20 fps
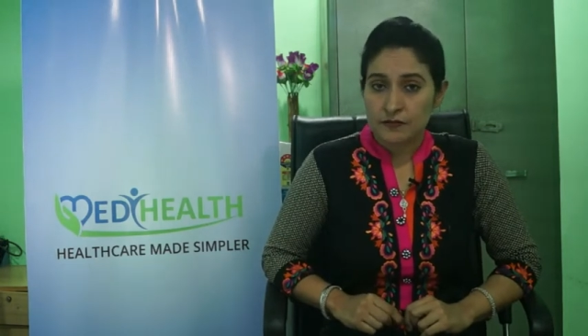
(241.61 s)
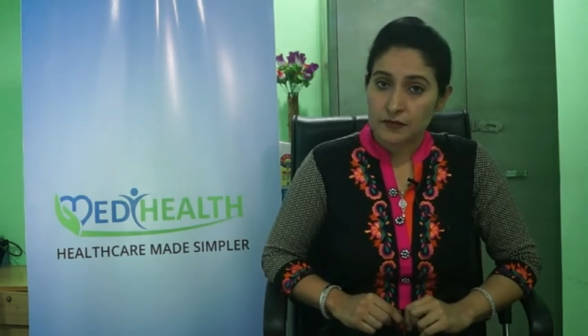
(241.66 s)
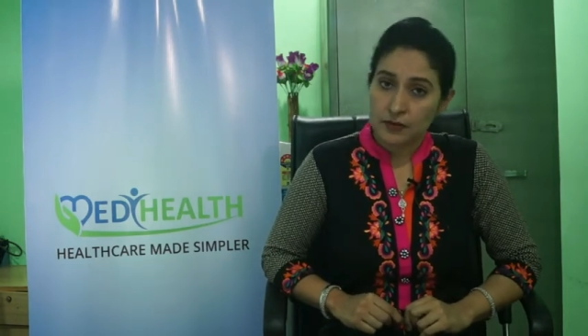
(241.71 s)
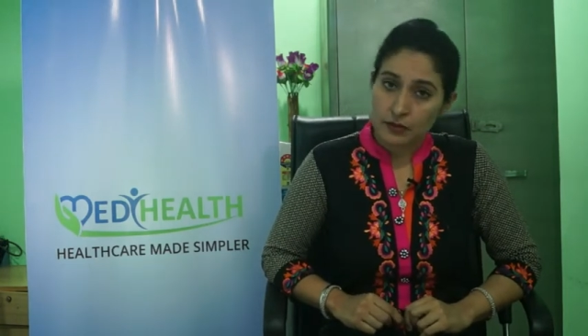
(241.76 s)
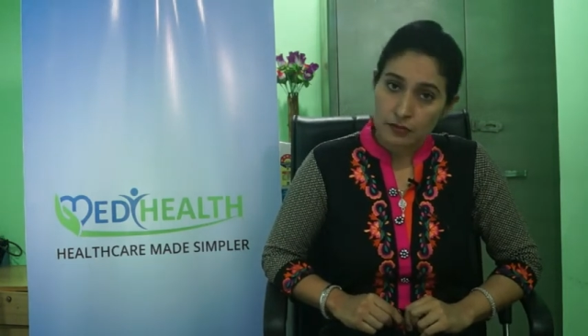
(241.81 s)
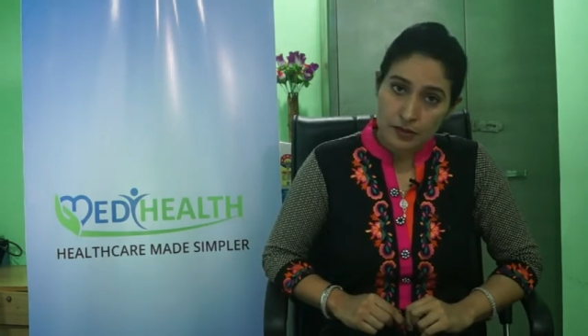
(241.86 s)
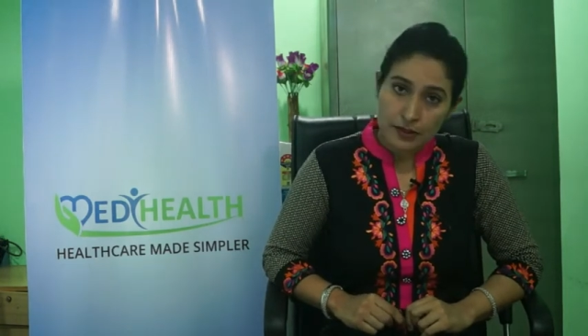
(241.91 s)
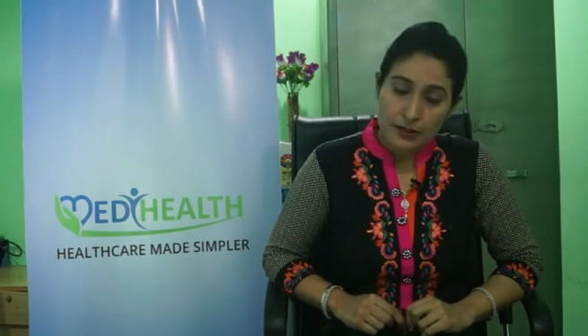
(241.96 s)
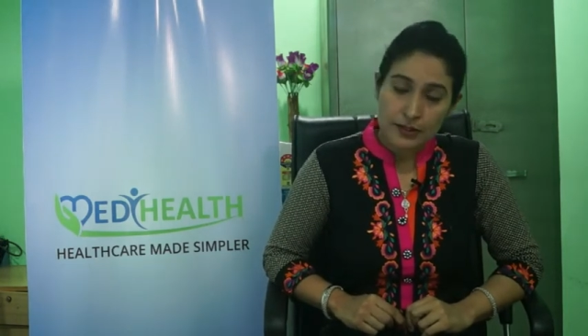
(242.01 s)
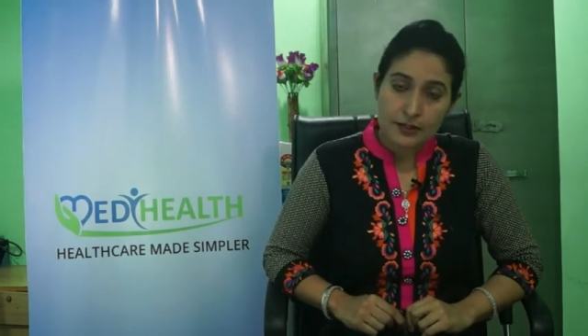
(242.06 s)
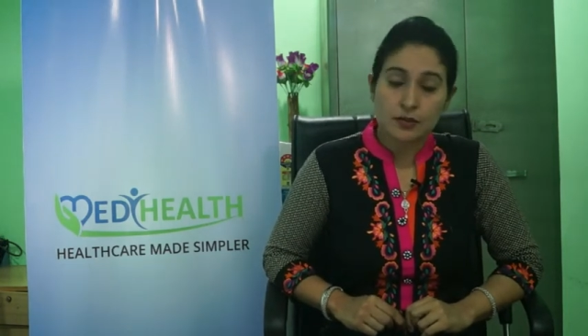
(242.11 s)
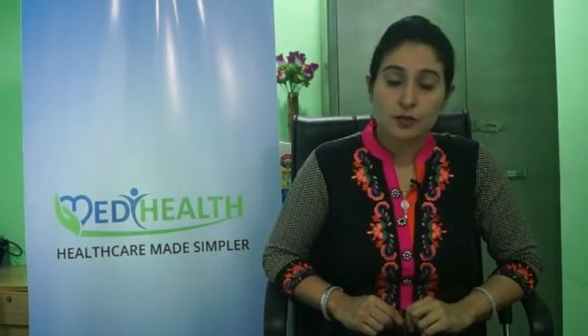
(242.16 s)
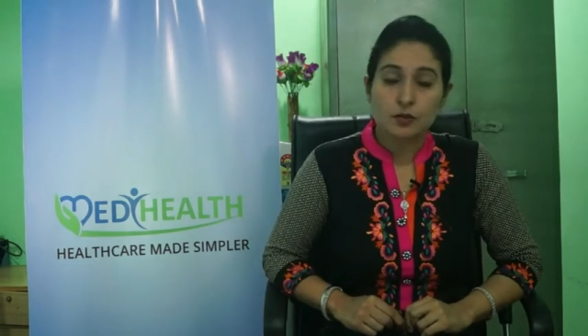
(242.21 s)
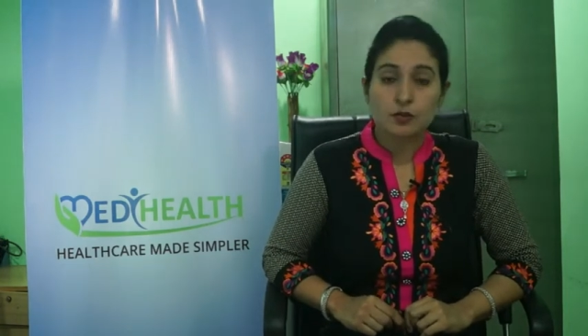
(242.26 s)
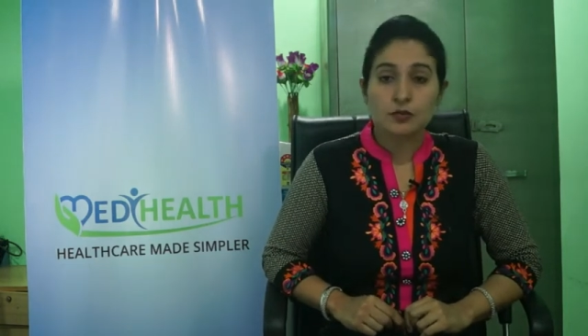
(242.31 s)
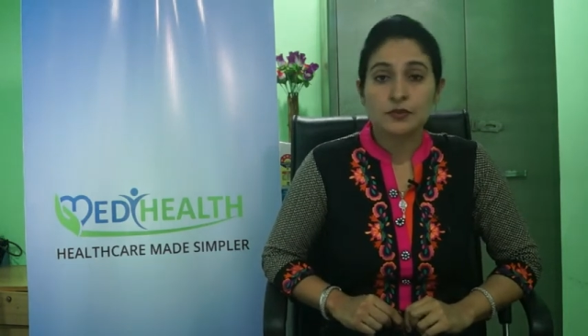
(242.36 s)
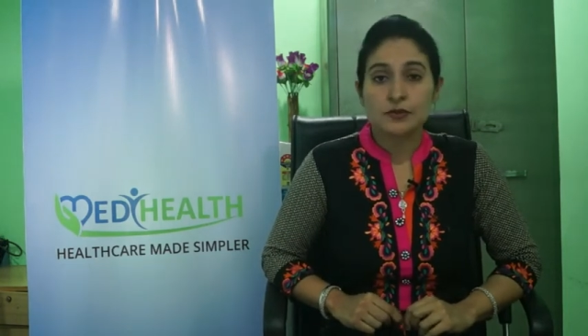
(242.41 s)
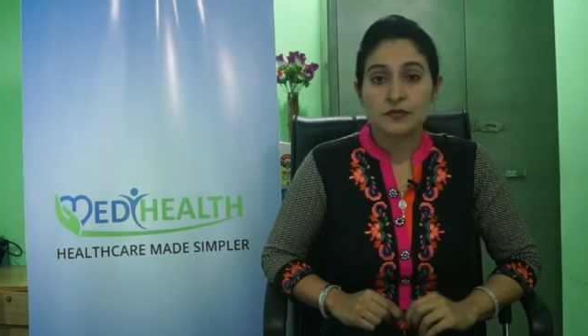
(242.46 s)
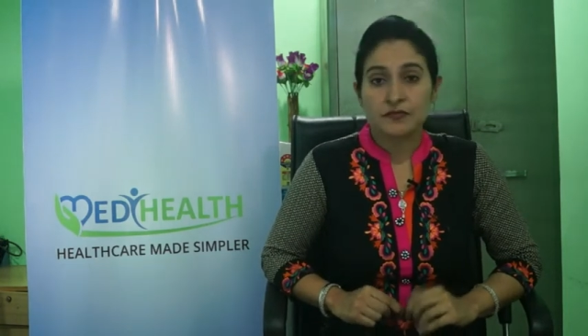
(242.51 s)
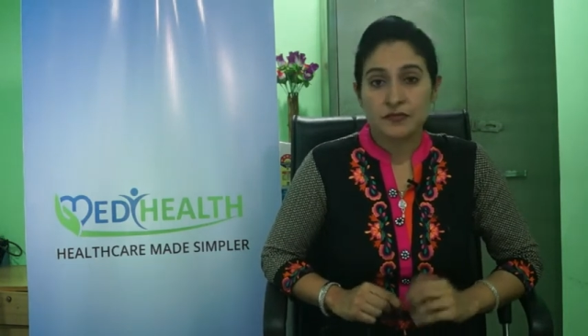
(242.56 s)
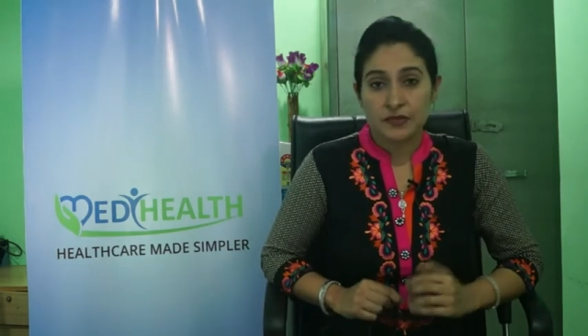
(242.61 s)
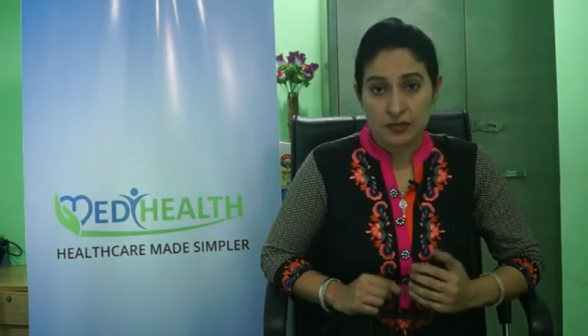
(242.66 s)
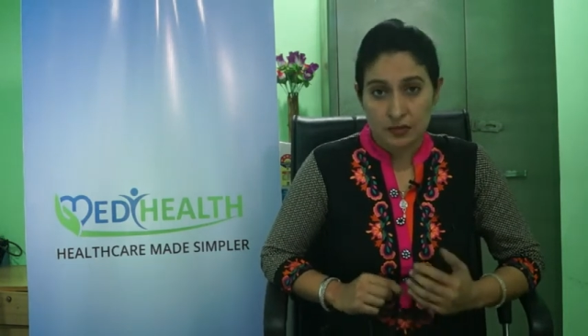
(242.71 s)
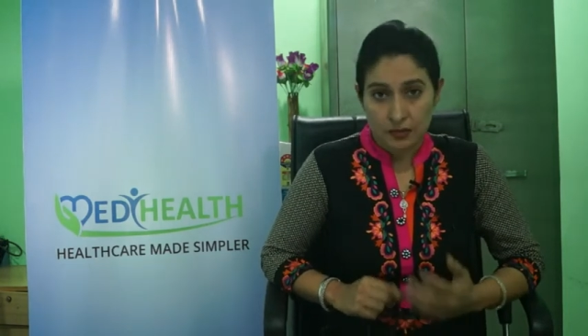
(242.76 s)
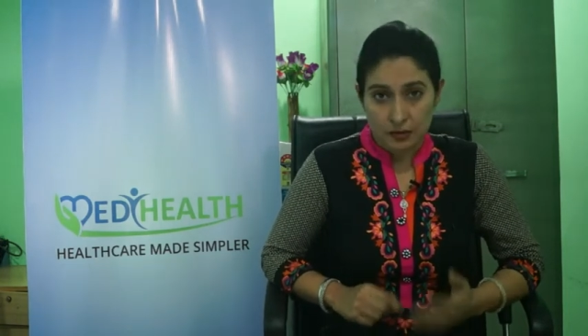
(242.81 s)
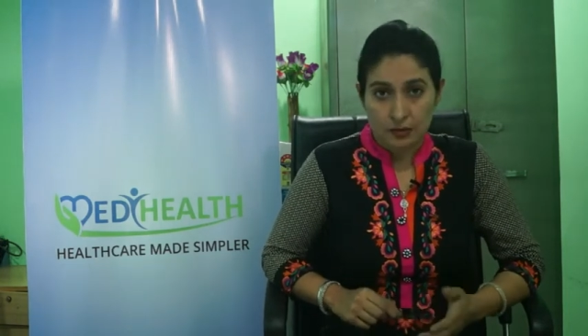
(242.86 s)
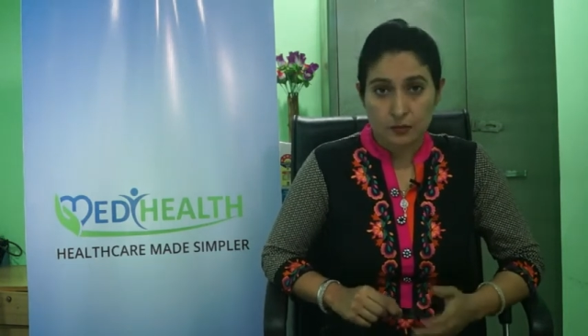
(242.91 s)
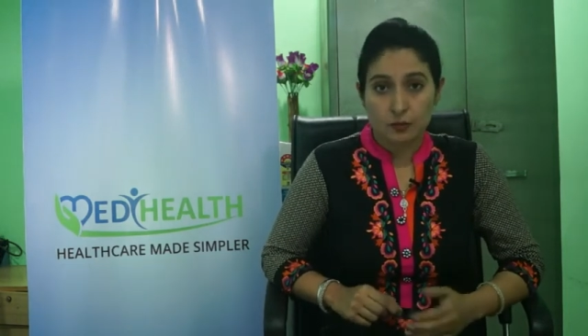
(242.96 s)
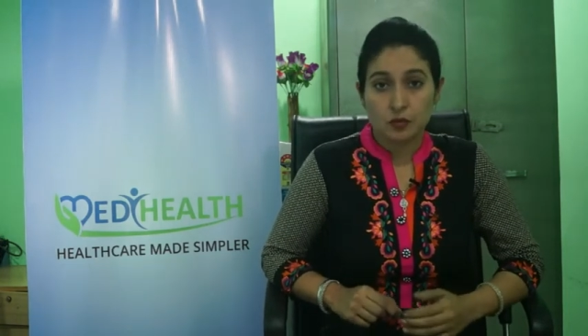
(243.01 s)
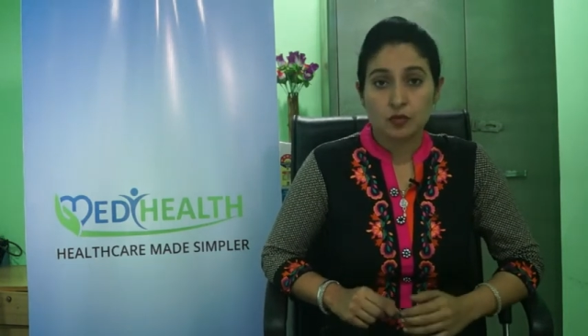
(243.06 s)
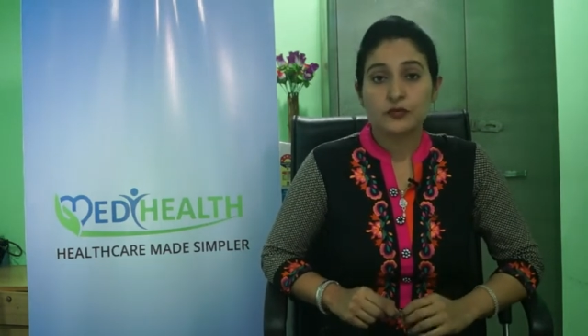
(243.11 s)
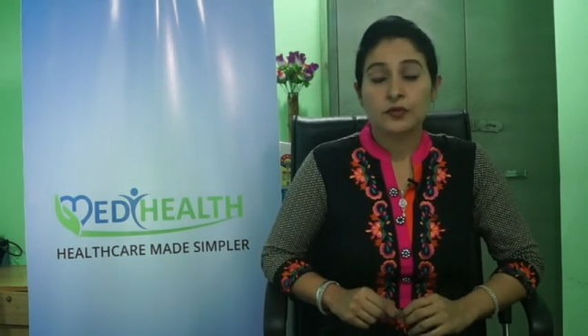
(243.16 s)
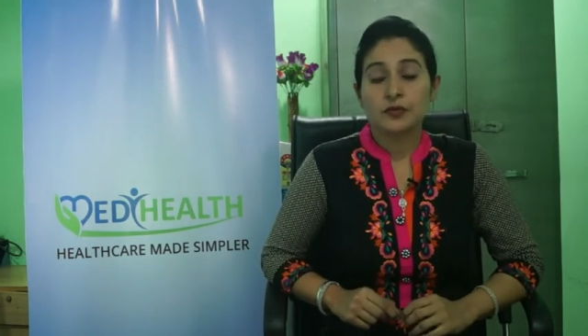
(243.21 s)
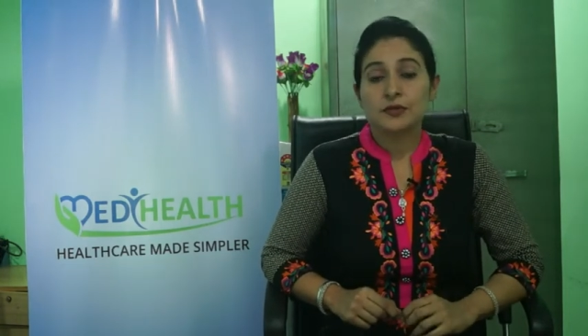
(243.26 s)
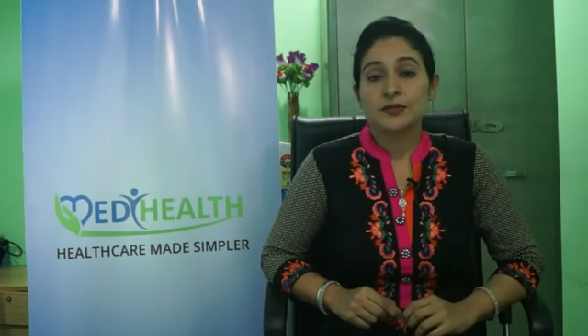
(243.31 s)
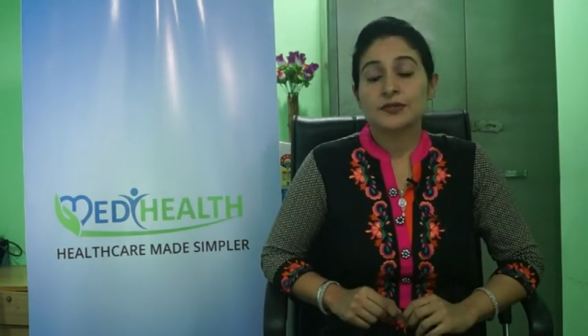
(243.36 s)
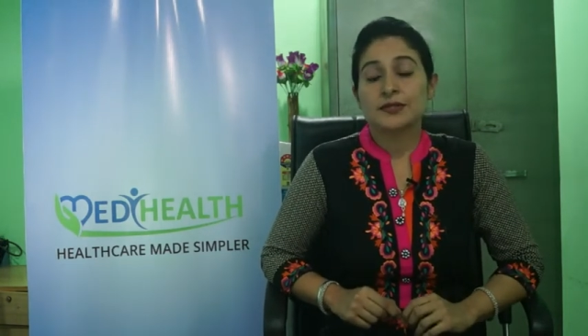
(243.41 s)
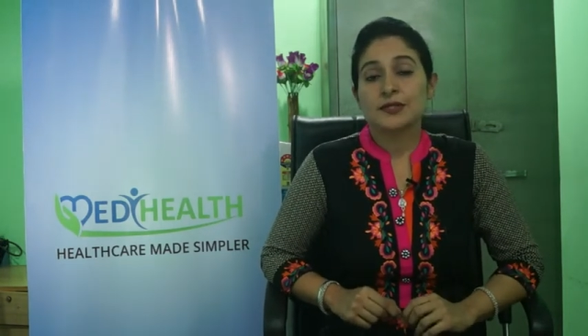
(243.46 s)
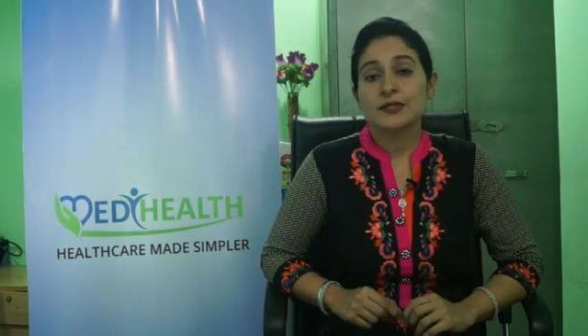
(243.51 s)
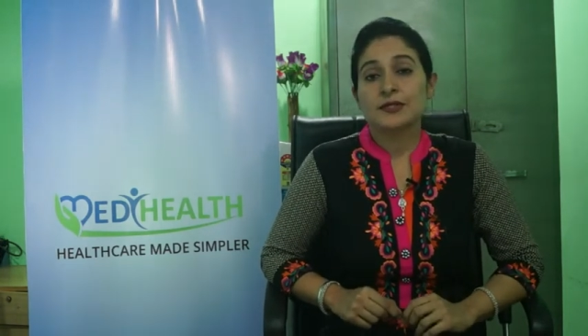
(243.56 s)
we release those, we remove
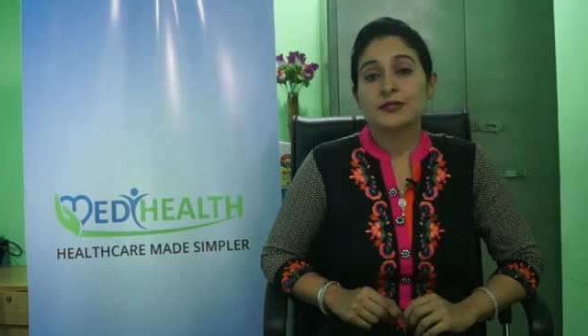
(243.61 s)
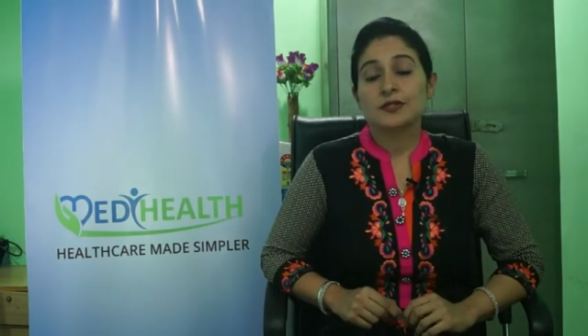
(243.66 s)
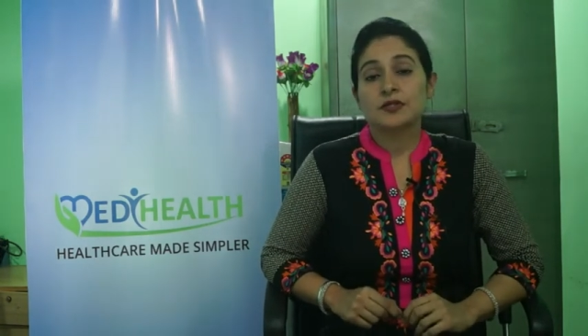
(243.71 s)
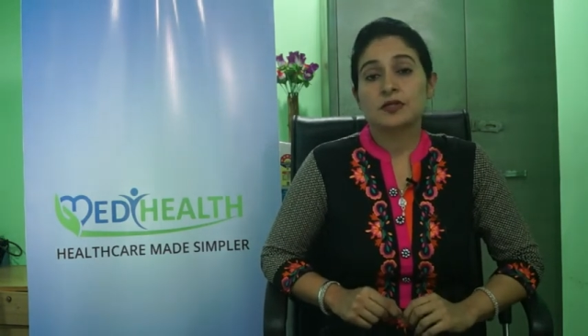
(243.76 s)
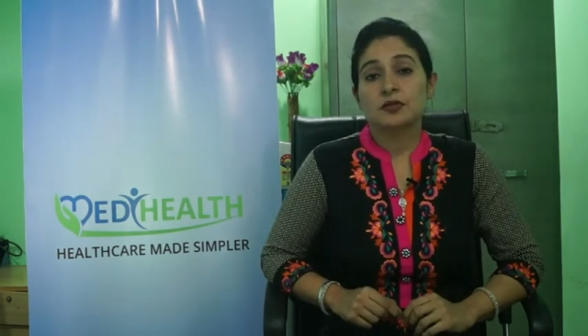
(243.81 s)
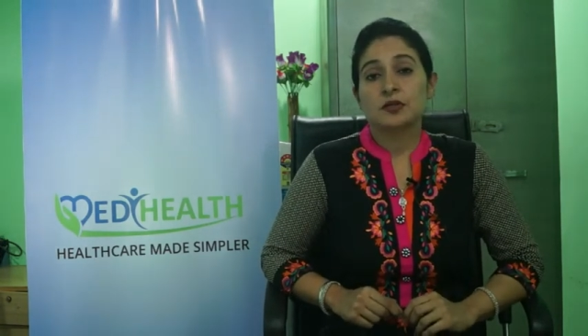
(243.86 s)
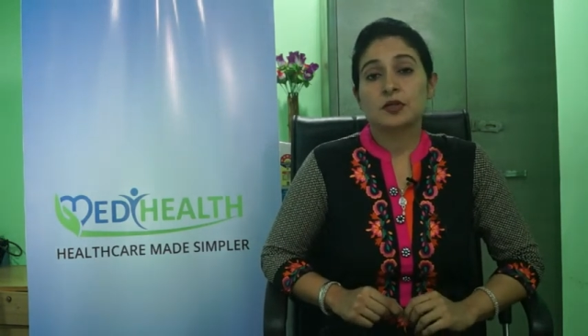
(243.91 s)
those cysts.